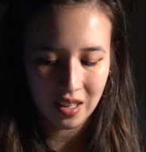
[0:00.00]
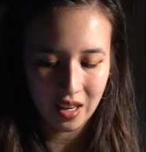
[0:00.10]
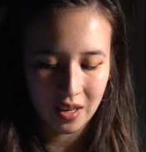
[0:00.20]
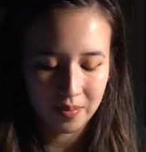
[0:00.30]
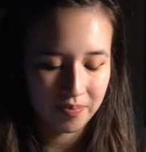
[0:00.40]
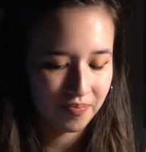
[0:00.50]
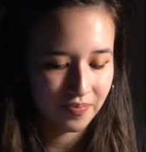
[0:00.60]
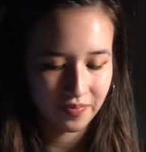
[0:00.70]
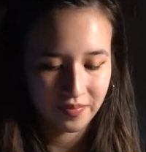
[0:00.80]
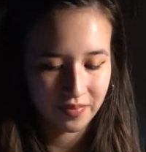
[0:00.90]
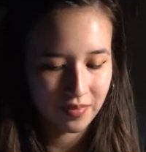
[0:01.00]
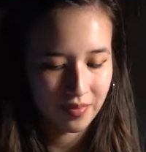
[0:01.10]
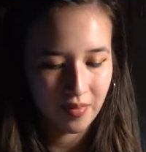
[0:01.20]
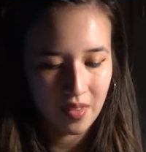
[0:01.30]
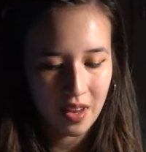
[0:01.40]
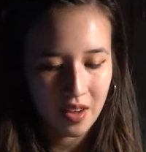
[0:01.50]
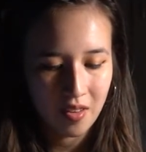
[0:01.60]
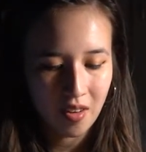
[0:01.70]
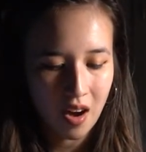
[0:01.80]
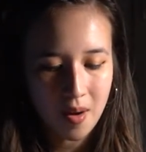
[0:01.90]

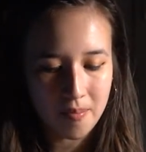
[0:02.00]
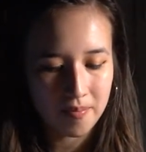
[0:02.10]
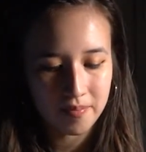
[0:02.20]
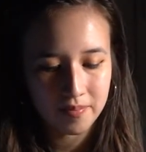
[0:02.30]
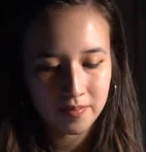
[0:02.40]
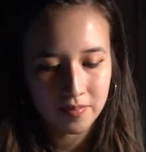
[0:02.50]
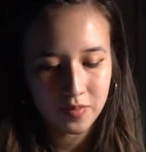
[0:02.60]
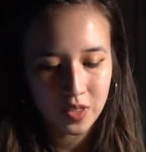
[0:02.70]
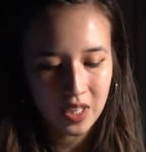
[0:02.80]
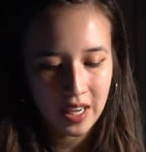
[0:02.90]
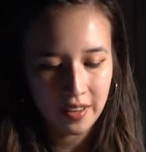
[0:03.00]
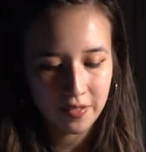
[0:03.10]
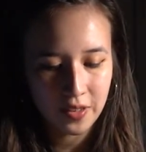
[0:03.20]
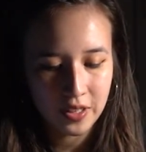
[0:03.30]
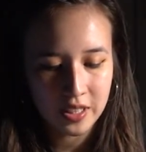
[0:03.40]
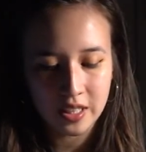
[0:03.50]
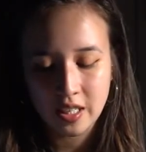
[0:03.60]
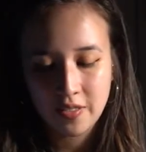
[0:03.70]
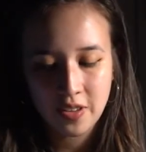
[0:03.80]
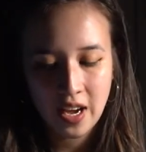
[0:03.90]
it'll come. You can't force it.
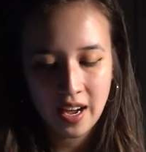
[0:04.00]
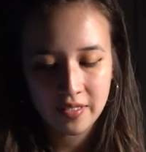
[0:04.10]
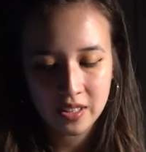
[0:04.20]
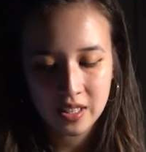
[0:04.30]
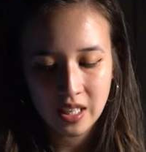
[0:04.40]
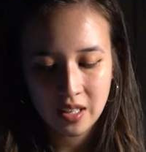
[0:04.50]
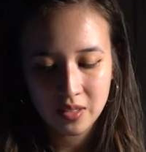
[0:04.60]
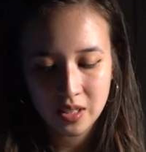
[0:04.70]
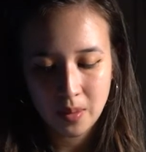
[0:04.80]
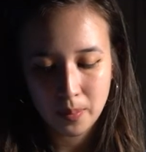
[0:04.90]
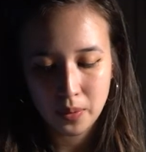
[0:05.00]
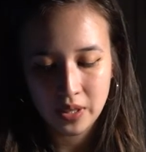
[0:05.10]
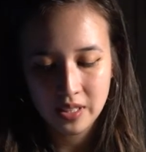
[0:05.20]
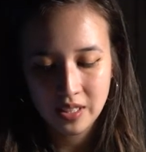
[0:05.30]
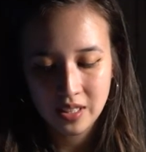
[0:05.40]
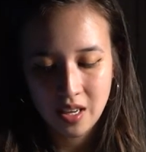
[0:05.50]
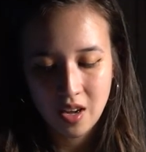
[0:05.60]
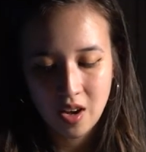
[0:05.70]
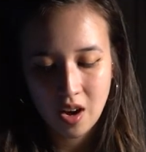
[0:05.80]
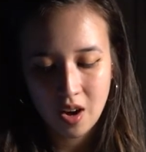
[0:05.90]
If you have to sell some prints
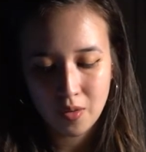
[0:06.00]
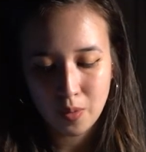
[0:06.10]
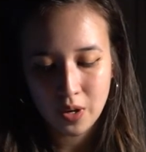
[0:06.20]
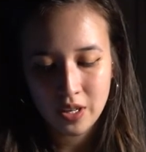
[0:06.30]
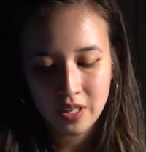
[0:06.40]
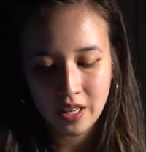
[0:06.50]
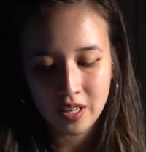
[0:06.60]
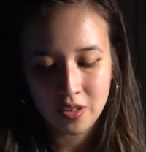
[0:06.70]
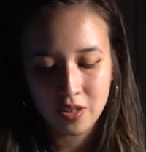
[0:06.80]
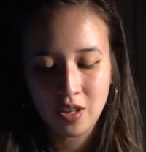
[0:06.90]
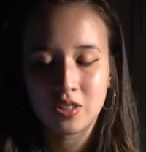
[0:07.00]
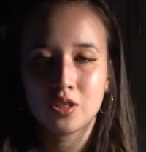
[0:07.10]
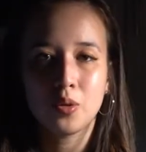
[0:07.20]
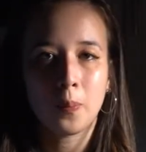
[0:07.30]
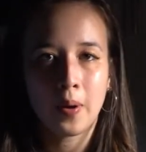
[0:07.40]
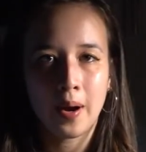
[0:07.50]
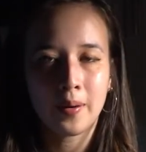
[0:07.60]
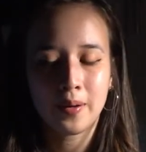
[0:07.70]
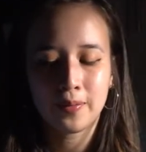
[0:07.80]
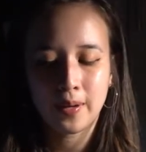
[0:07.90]
of work that you're not too
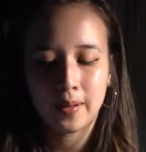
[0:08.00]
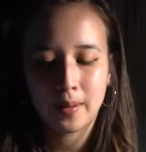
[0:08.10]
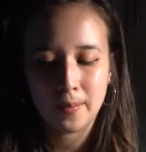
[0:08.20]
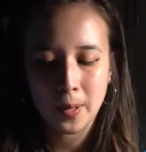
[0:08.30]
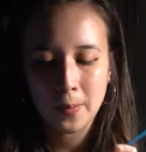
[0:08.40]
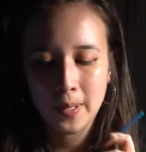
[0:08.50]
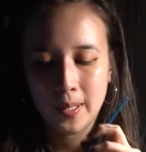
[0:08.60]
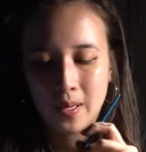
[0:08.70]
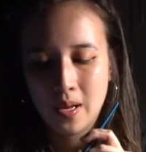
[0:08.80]
proud of at the moment,